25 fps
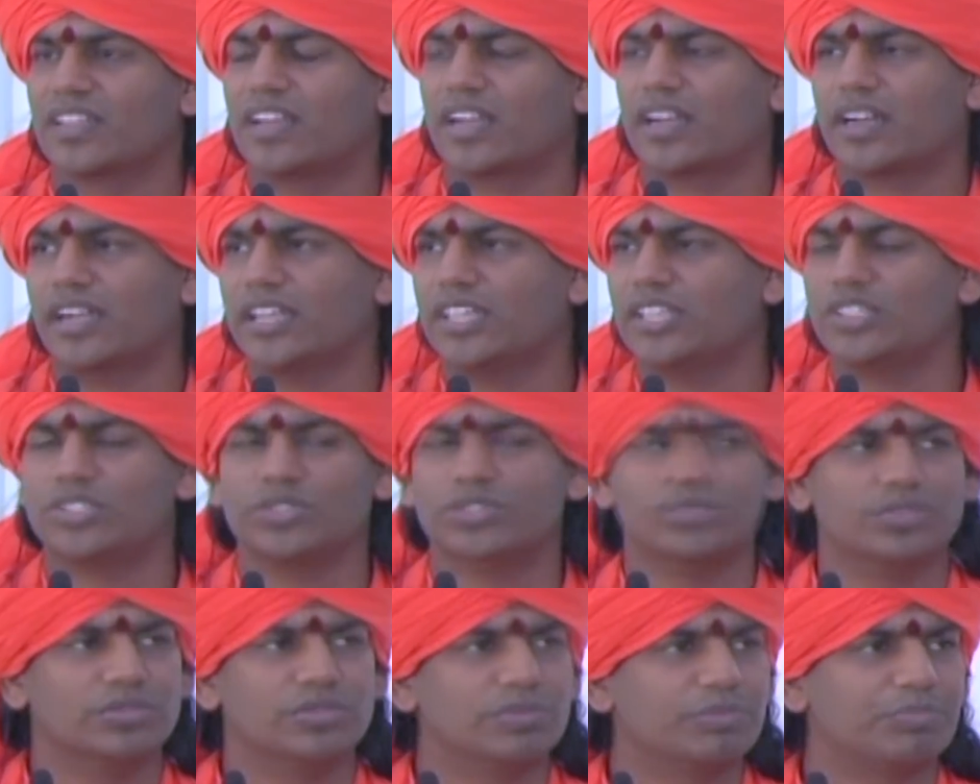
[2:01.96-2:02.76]
According
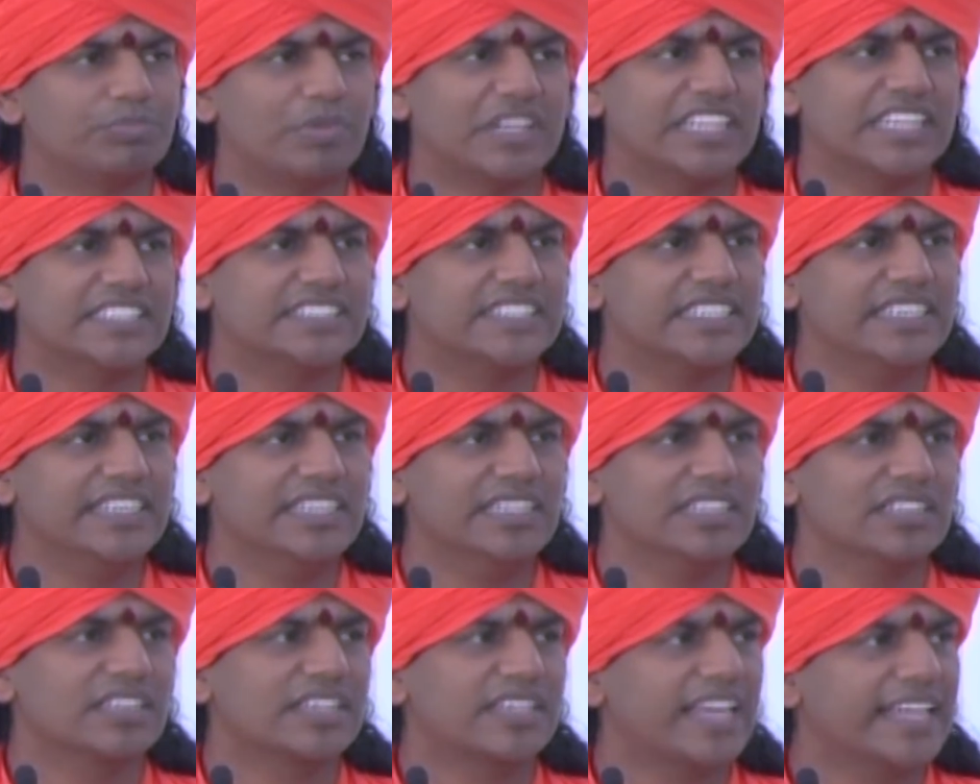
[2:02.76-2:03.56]
to Paranjali,
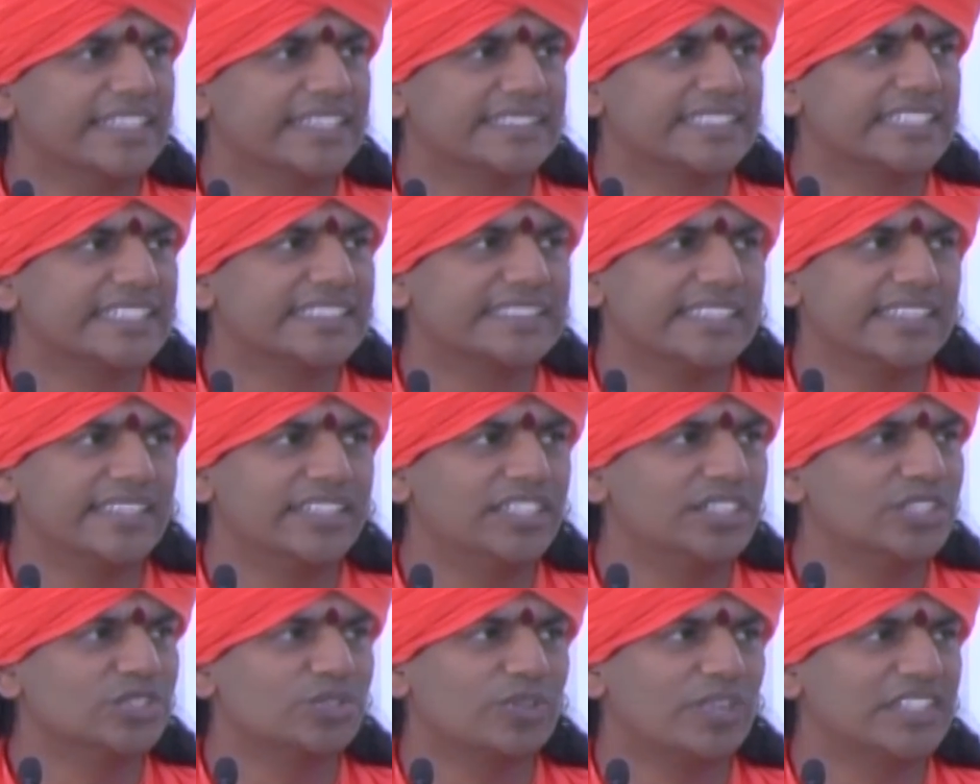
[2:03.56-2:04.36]
cancer is
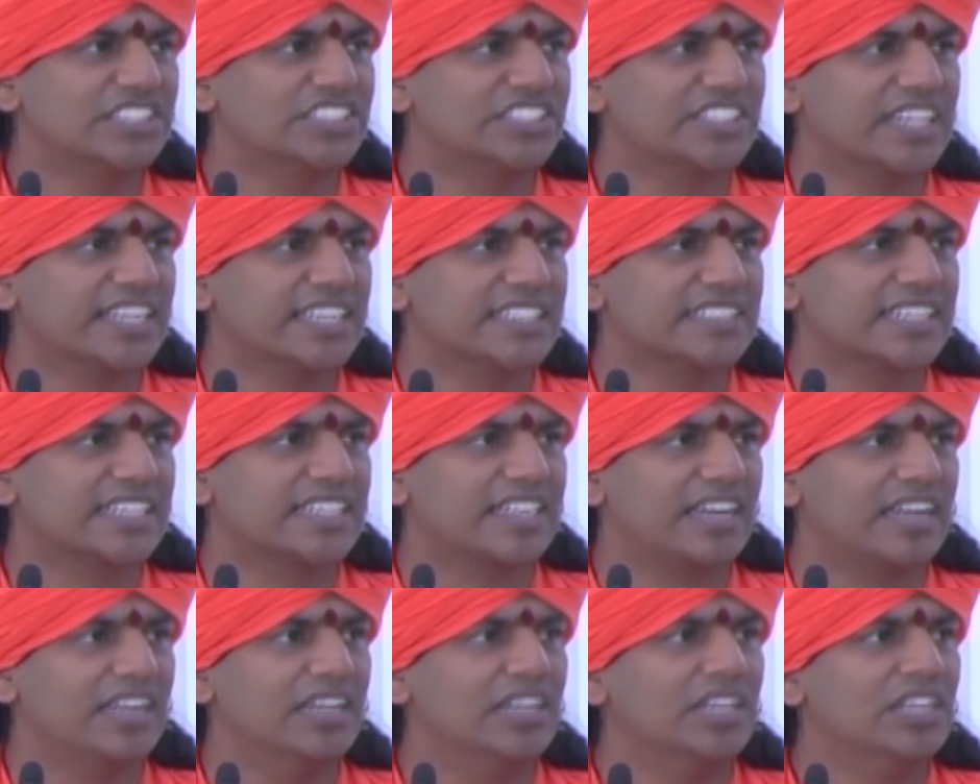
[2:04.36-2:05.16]
related to Swadhisthana
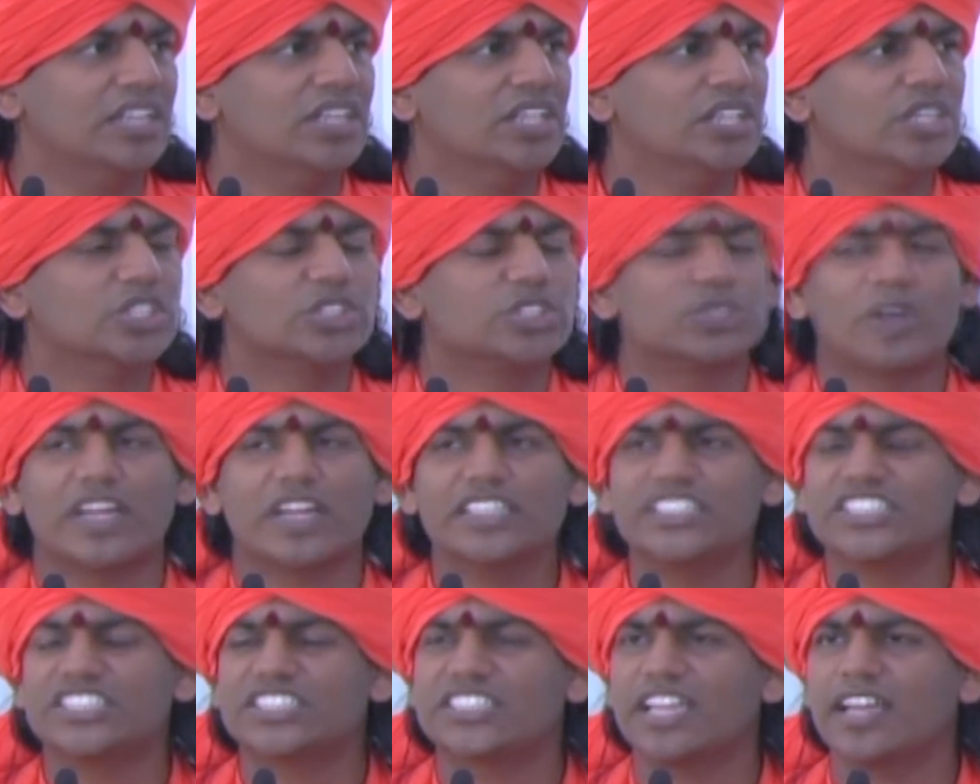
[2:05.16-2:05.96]
Chakra.
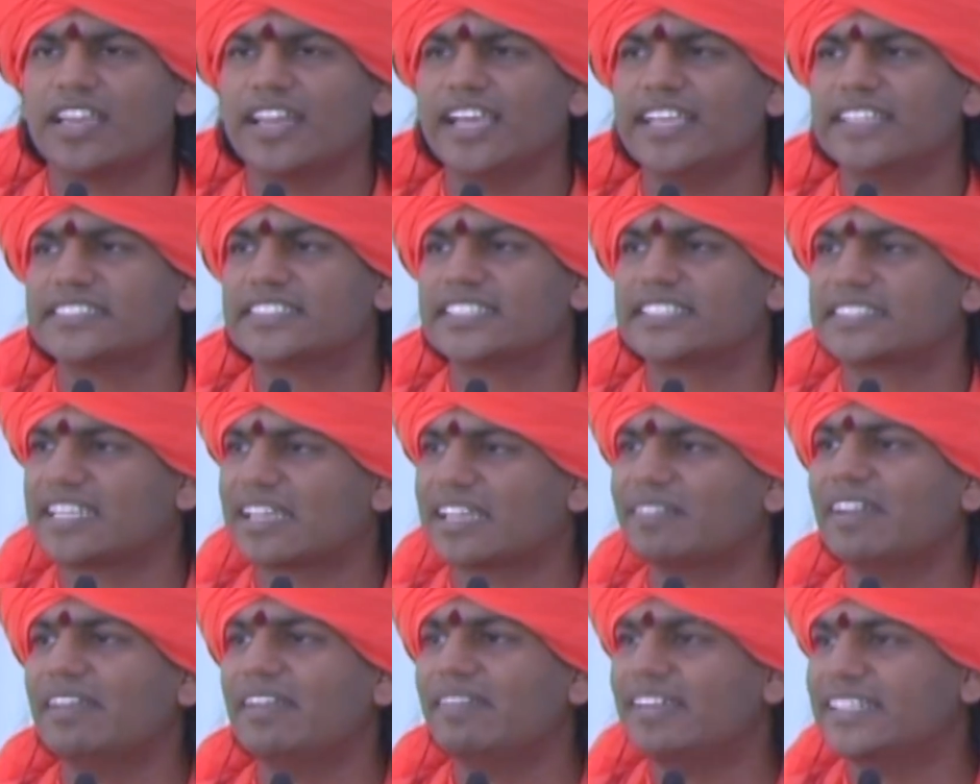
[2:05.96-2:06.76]
Swadhisthana is the
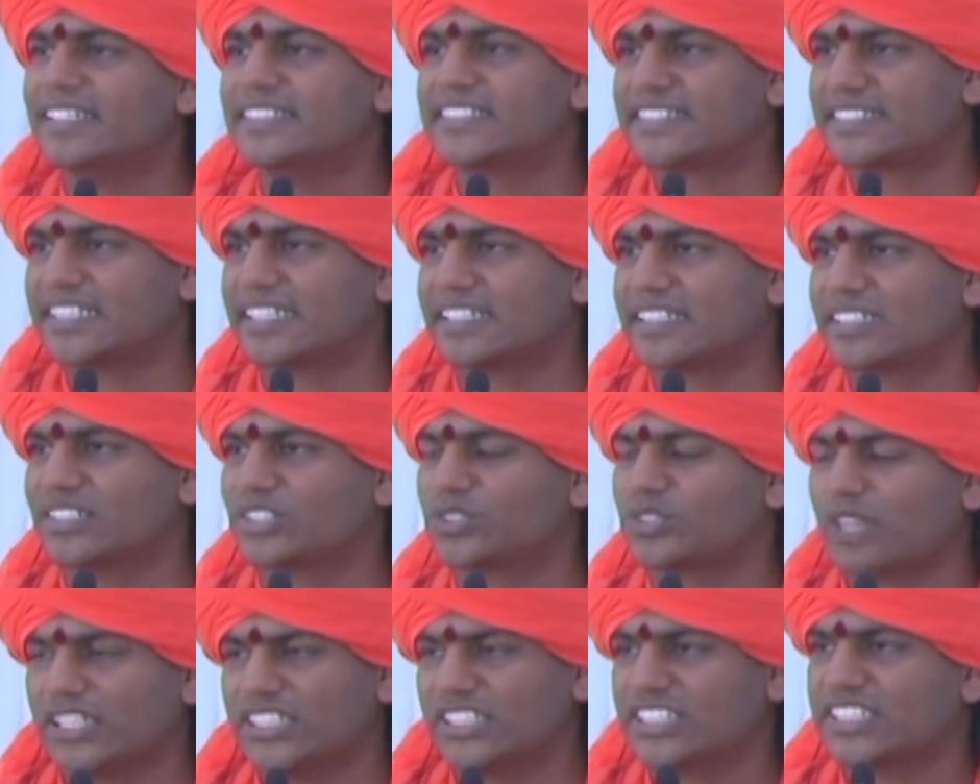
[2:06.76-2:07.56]
survival instinct.
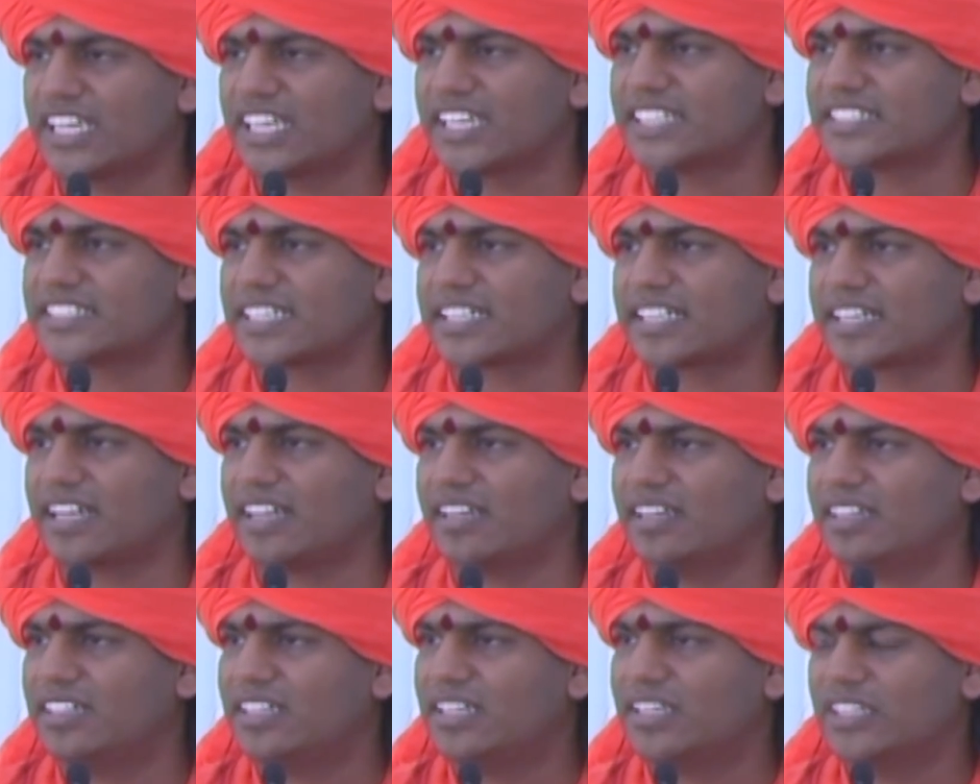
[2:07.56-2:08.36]
Swadhisthana Chakra.
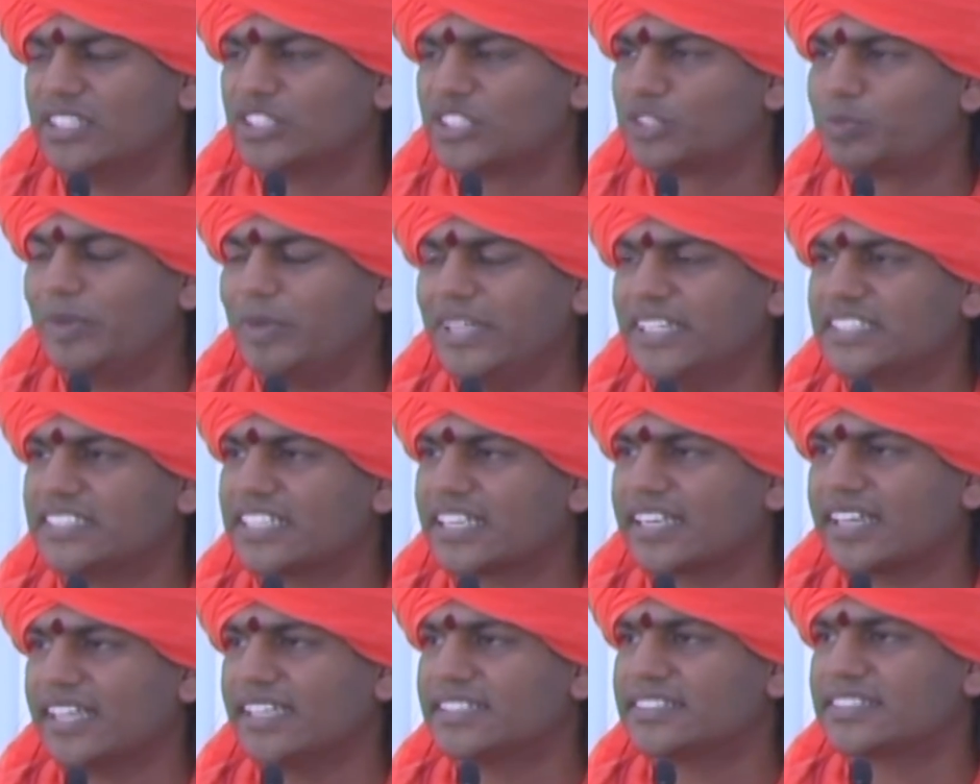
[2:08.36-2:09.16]
Spleen
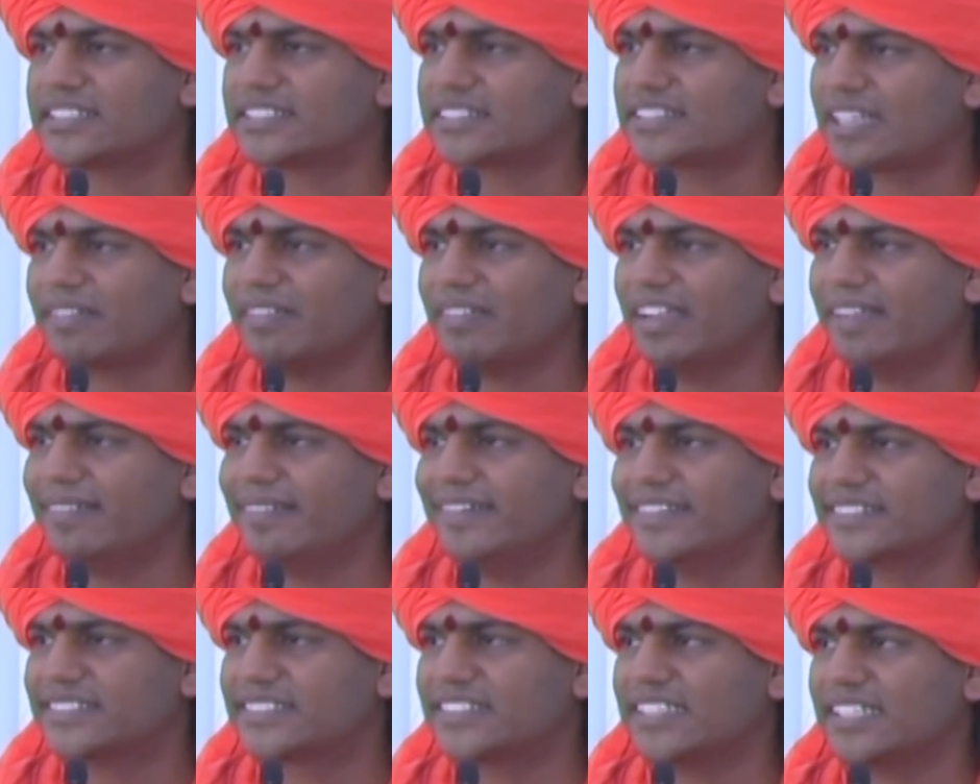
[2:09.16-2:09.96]
Chakra is the survival
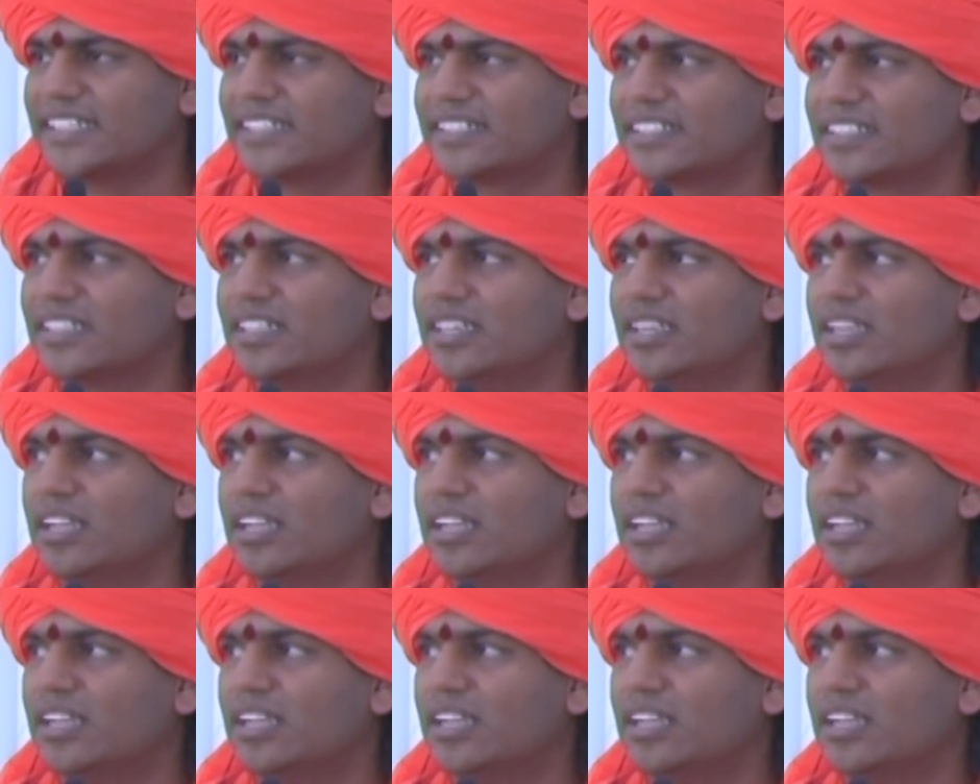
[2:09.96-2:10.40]
instinct.